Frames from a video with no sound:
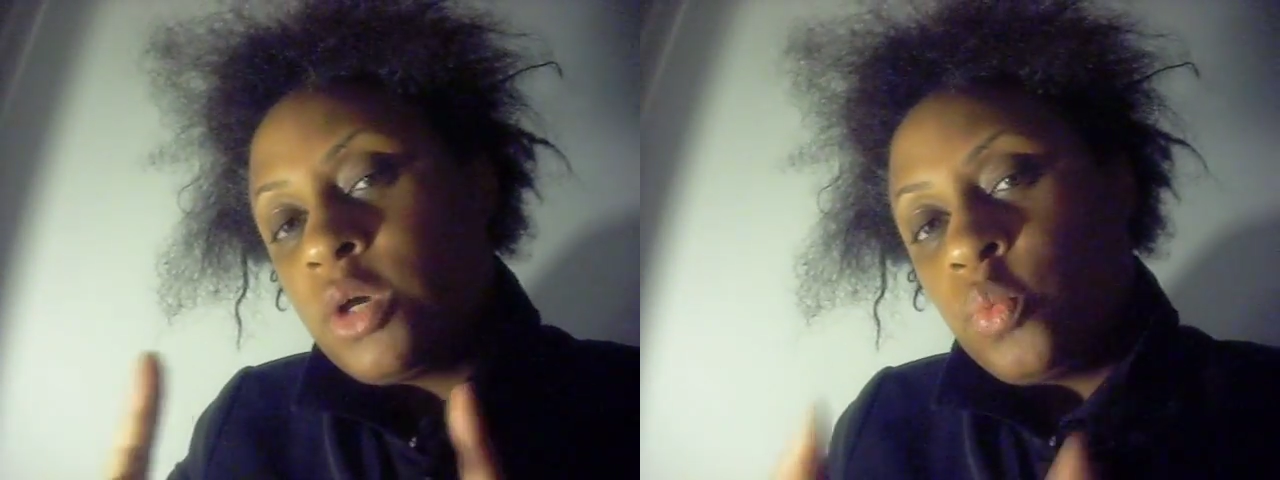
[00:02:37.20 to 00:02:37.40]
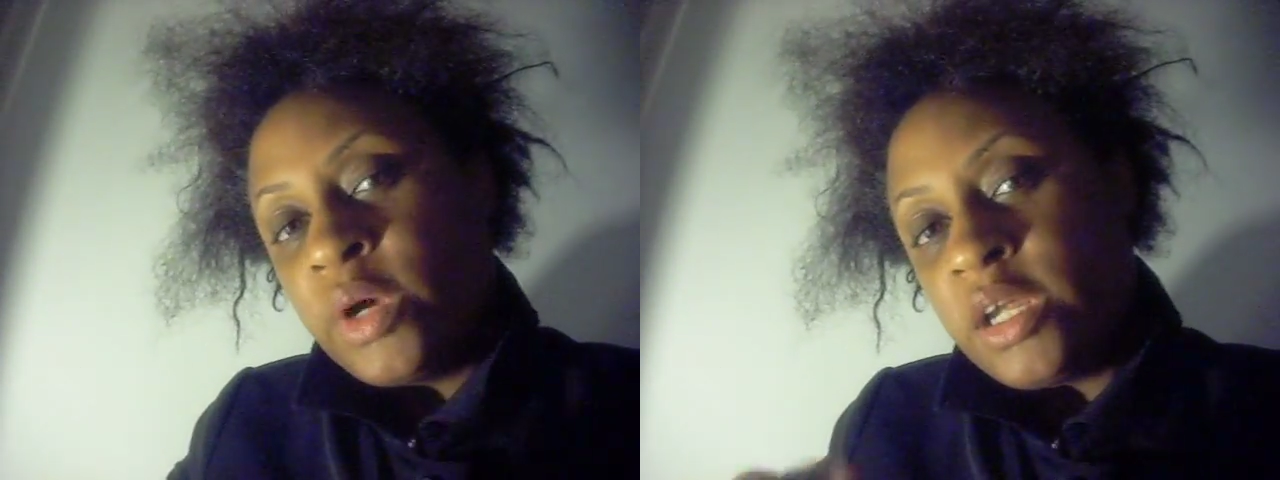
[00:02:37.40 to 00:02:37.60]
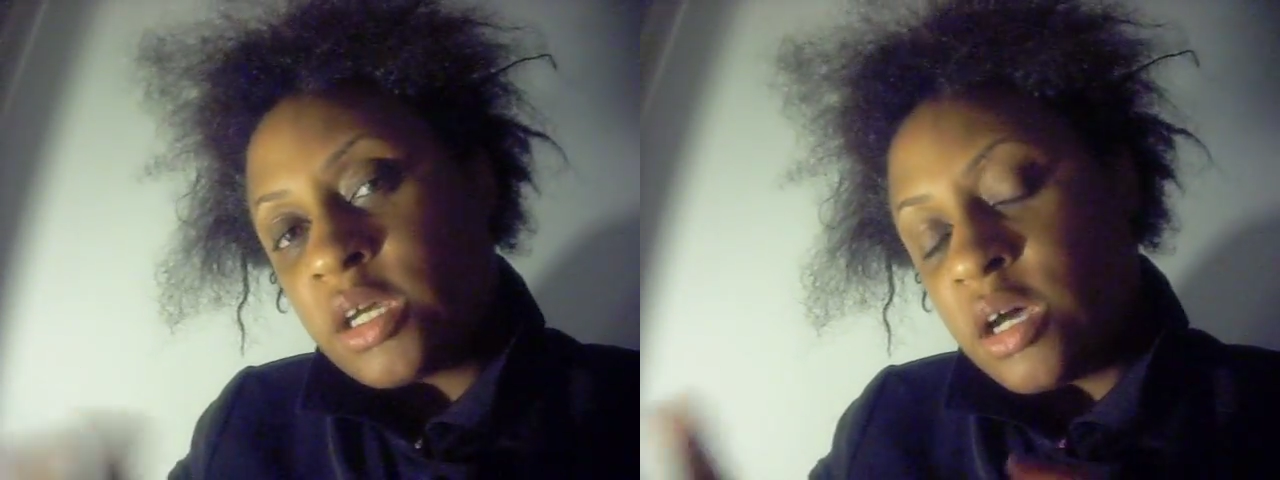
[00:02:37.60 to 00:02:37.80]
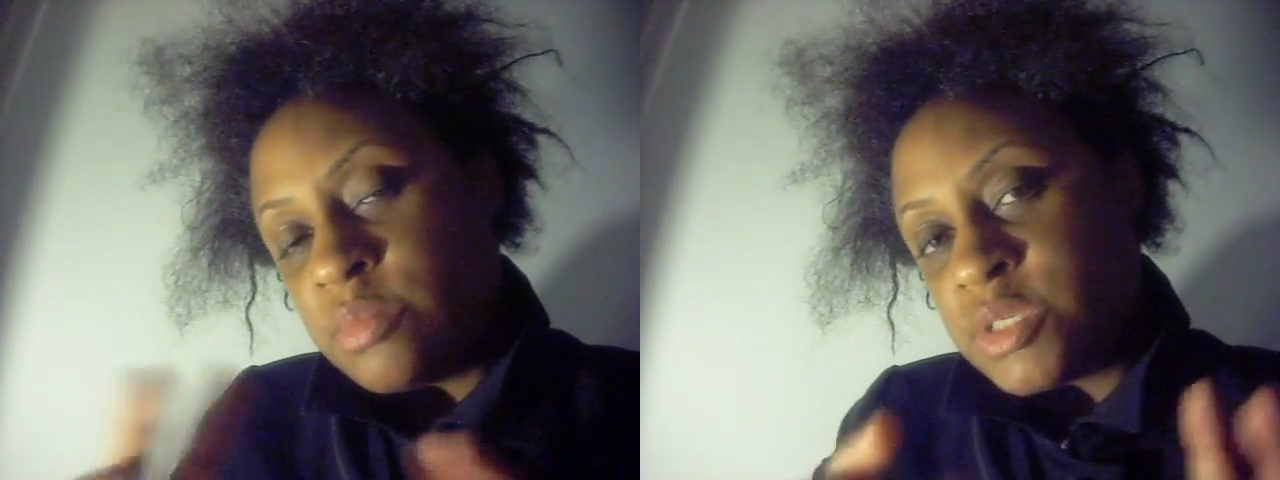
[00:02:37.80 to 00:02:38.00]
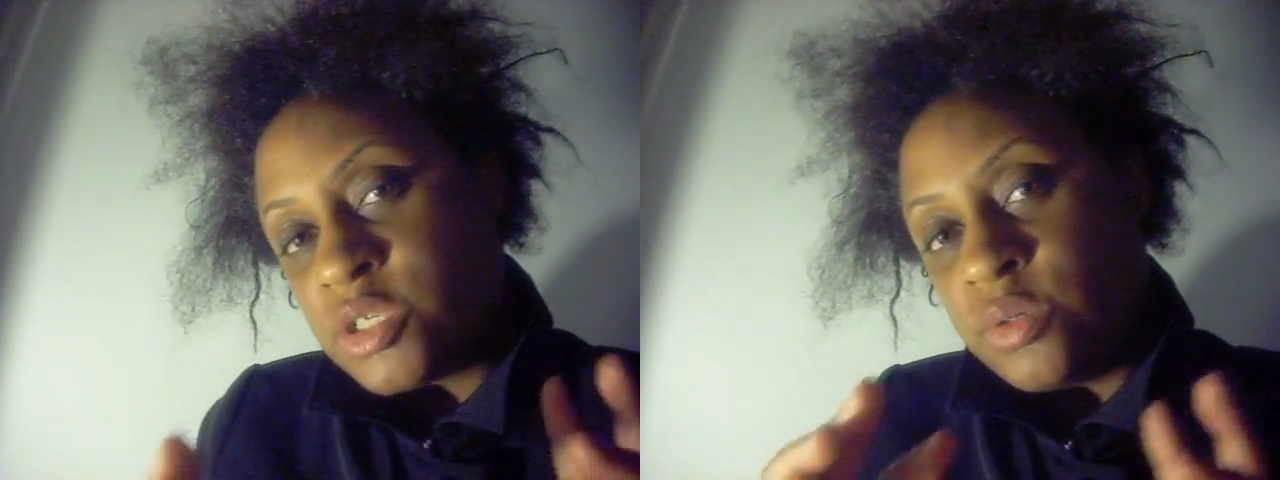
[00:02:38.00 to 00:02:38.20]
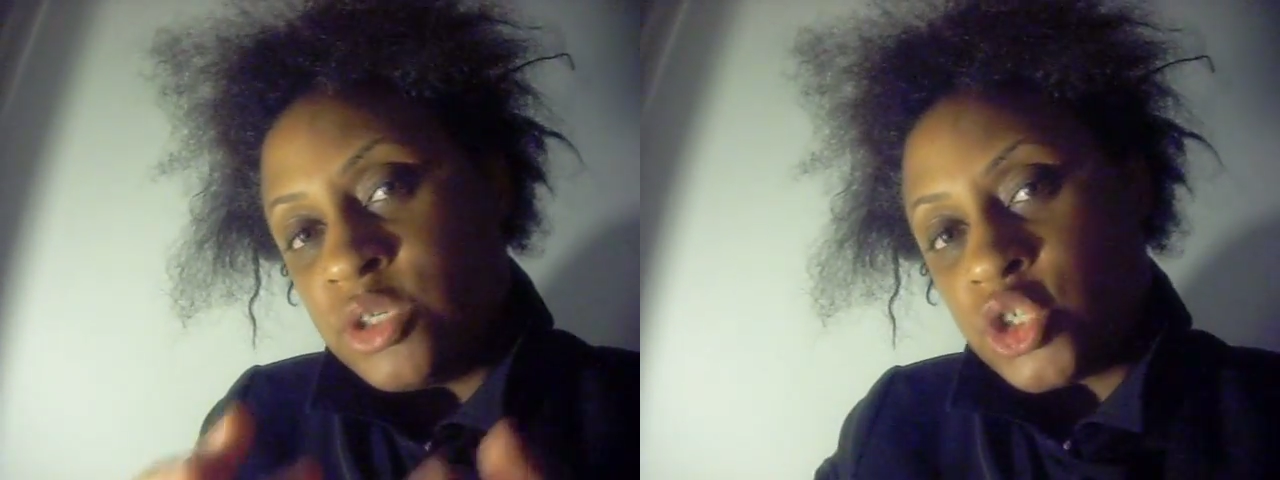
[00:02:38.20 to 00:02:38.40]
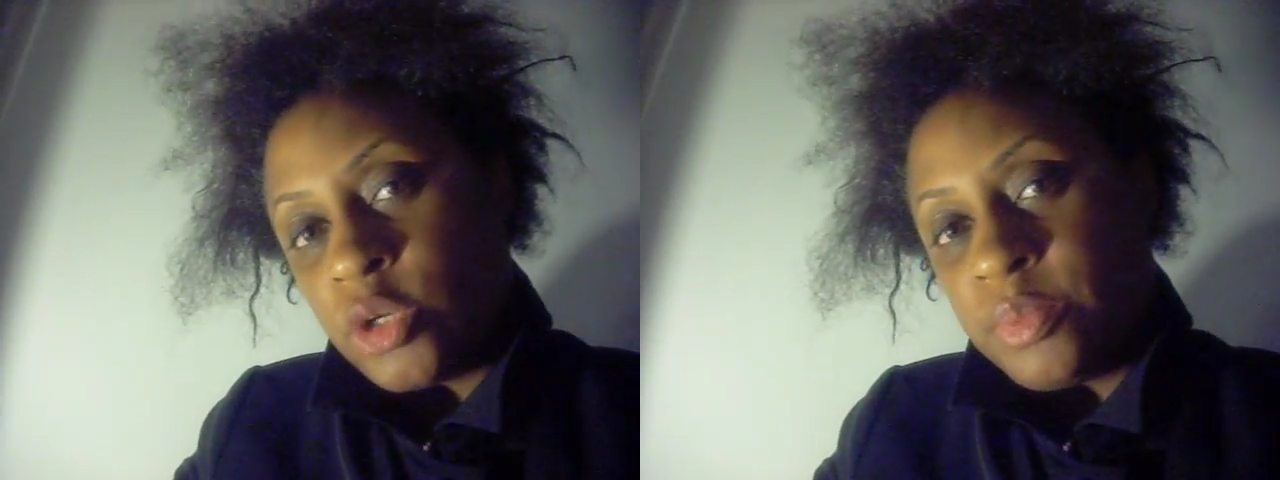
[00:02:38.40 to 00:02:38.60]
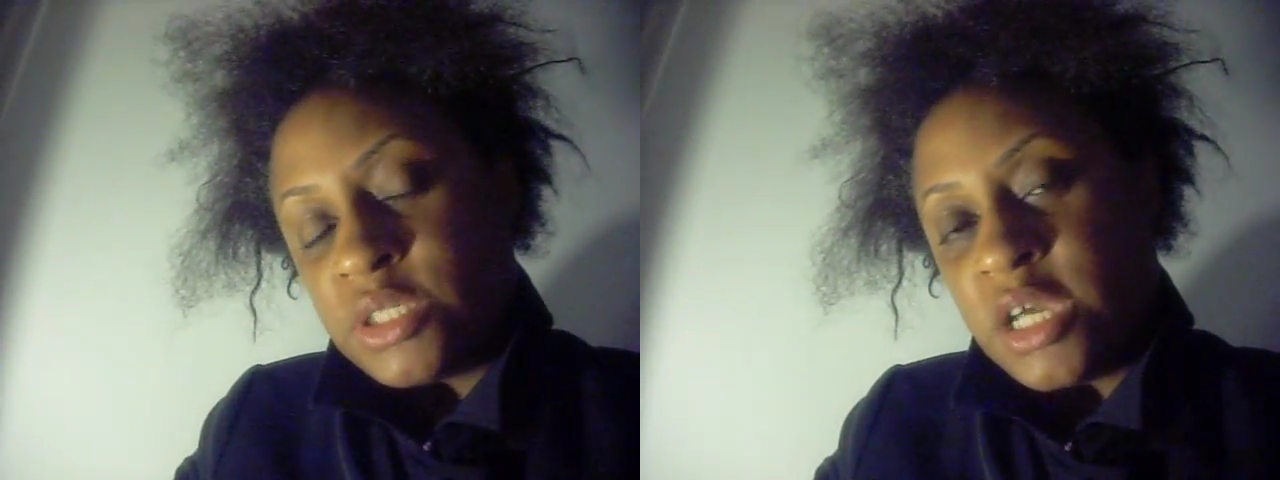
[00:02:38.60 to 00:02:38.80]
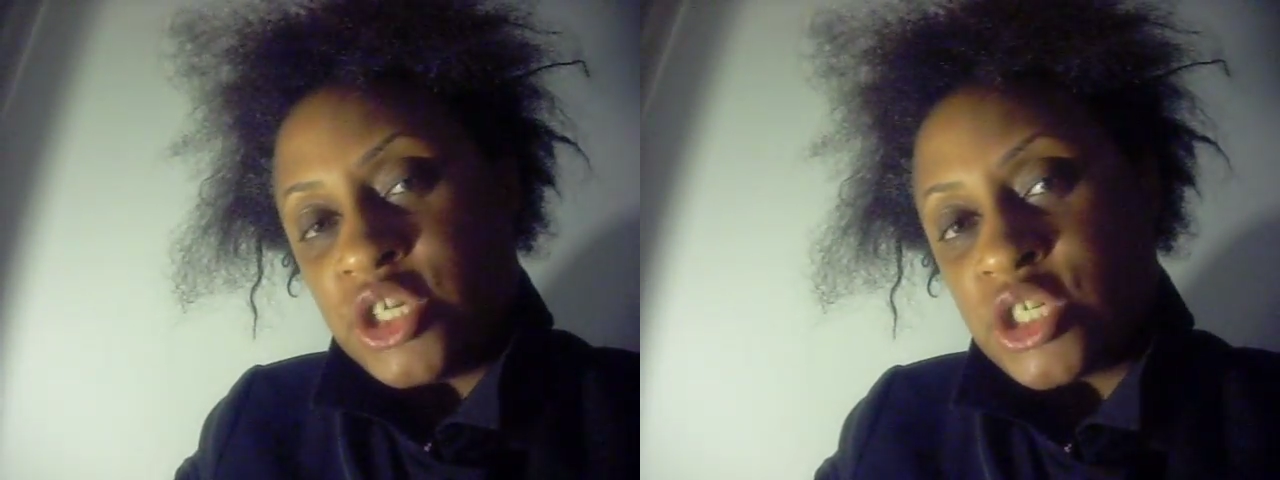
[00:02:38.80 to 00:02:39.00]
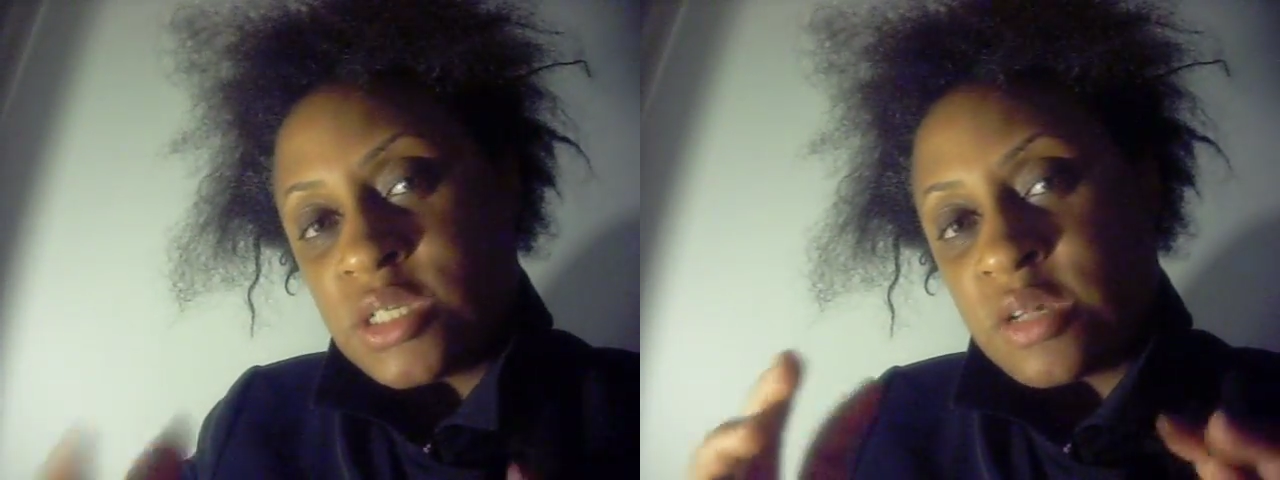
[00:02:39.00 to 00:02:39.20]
when it comes to interpretations